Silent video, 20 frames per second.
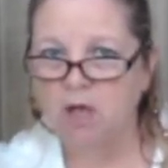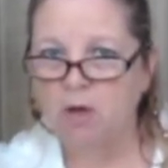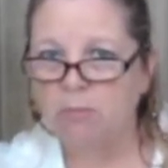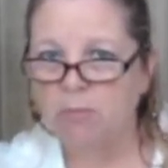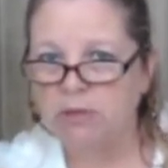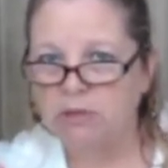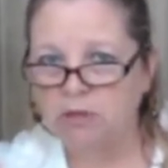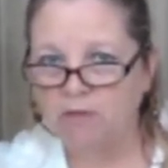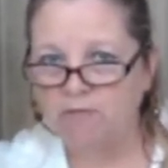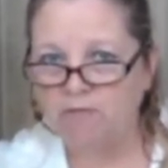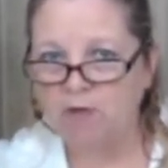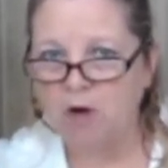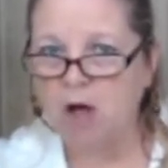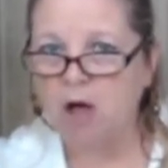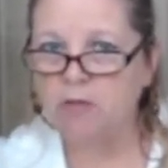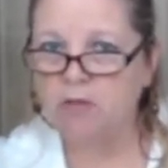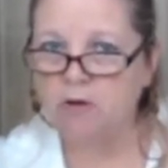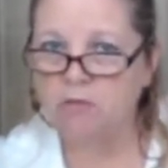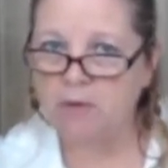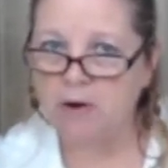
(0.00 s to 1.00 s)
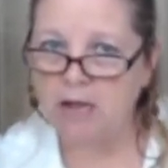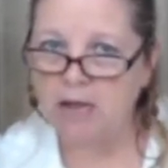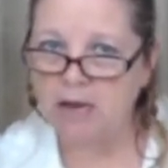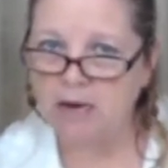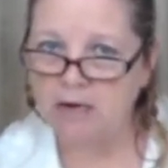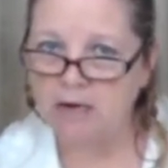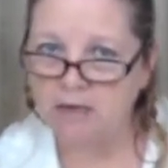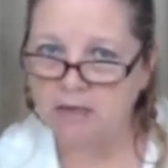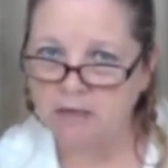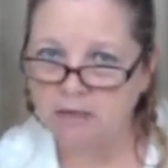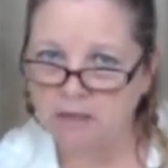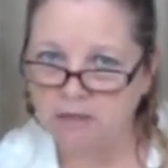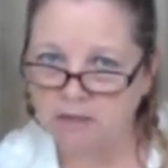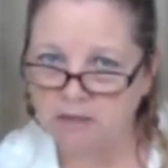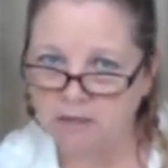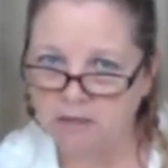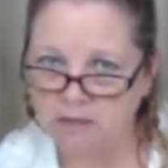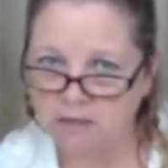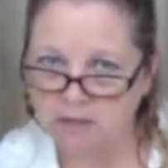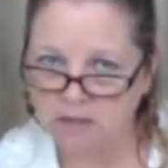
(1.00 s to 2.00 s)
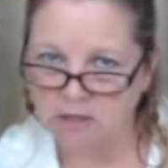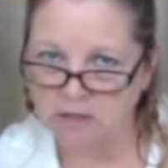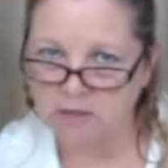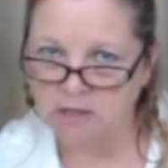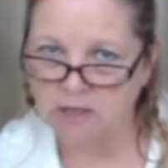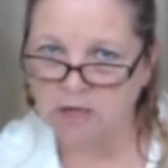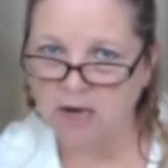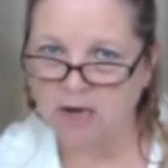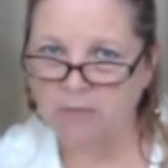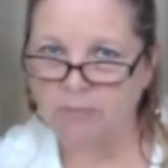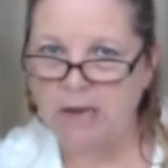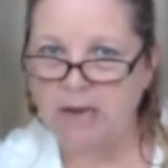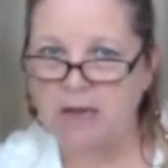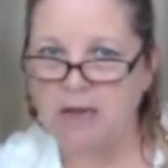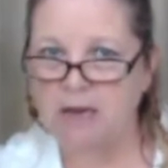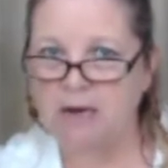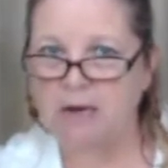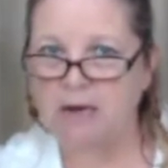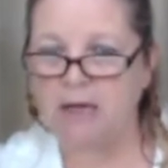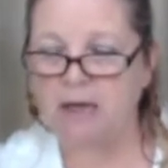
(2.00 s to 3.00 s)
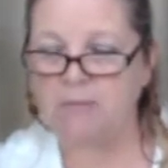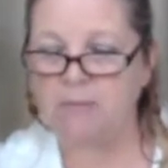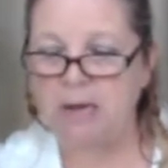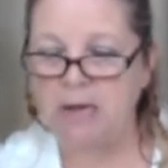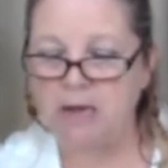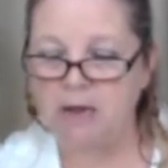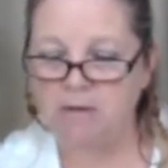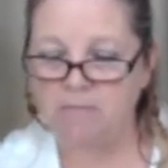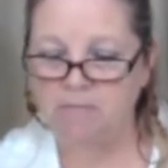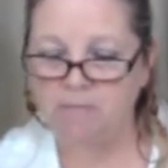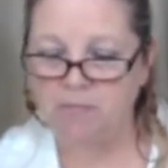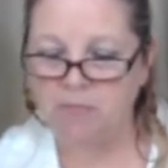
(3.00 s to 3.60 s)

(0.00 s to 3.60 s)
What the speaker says: But the father ran to the young man. Amen.